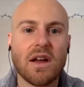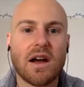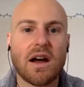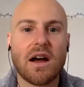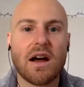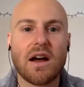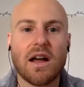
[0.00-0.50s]

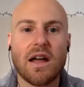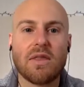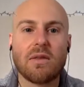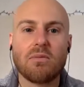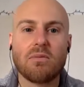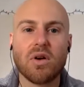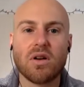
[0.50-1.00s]

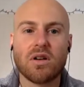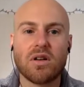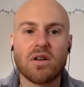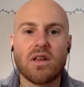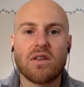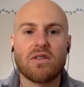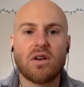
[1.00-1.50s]
And the book
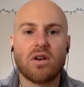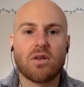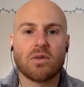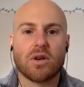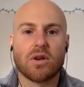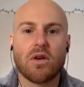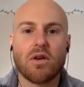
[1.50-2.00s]
is called
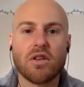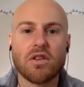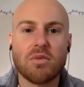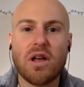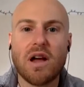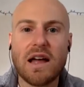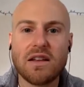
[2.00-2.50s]
Recurrence
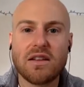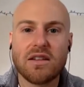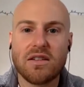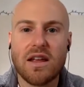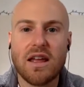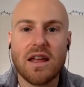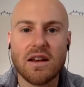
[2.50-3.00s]
Plot
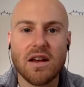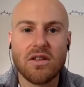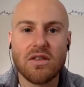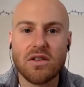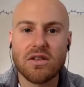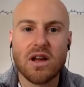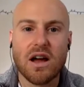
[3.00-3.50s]
and
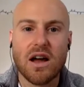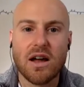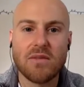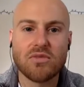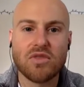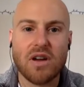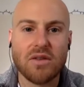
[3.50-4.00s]
Other
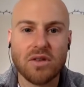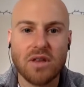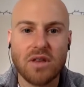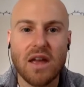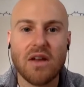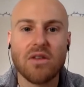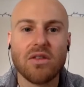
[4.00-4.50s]
Time Travel
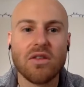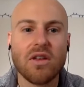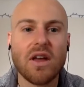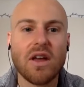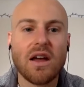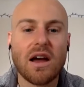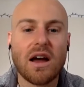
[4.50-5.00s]
Tales,
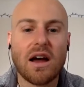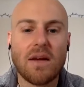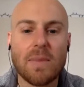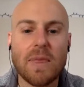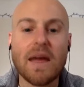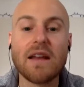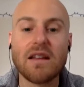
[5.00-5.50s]

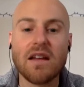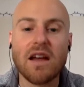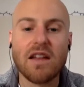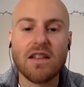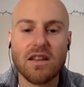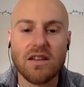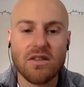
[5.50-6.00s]
that
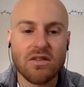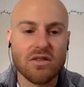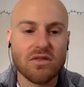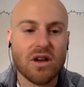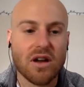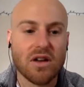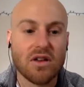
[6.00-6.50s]
I think,
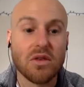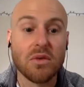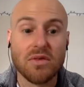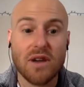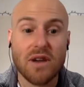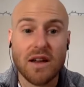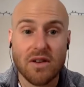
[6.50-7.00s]
Sitraka, you
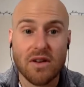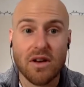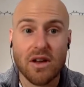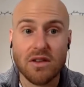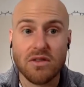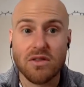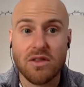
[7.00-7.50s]
would find
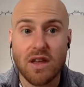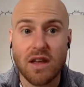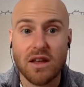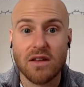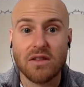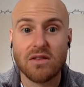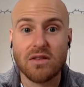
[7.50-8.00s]
very
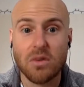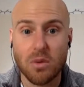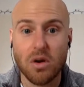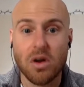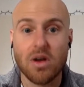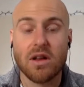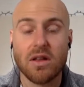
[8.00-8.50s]
interesting, the
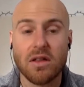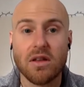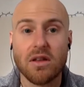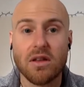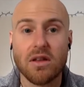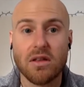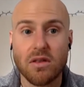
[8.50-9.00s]
work and
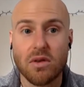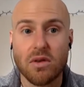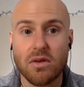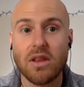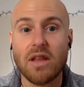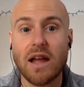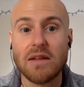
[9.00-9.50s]
the sort of
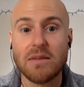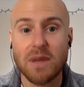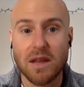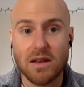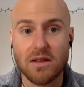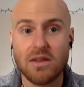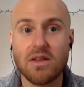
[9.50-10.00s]

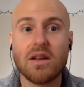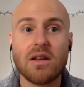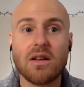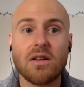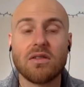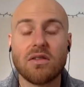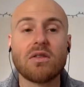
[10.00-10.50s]
alignment.
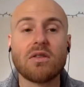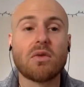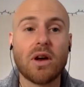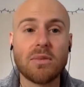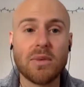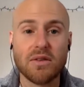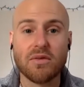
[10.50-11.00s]
There's
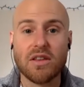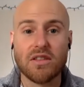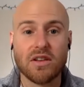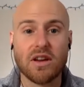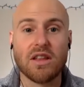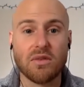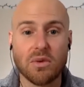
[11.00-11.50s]
quite a bit of
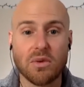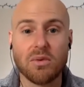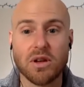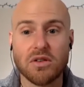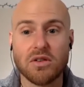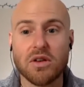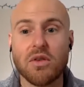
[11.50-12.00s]
resonance with
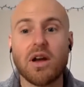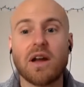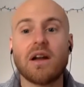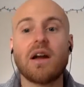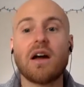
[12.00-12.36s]
what you're doing.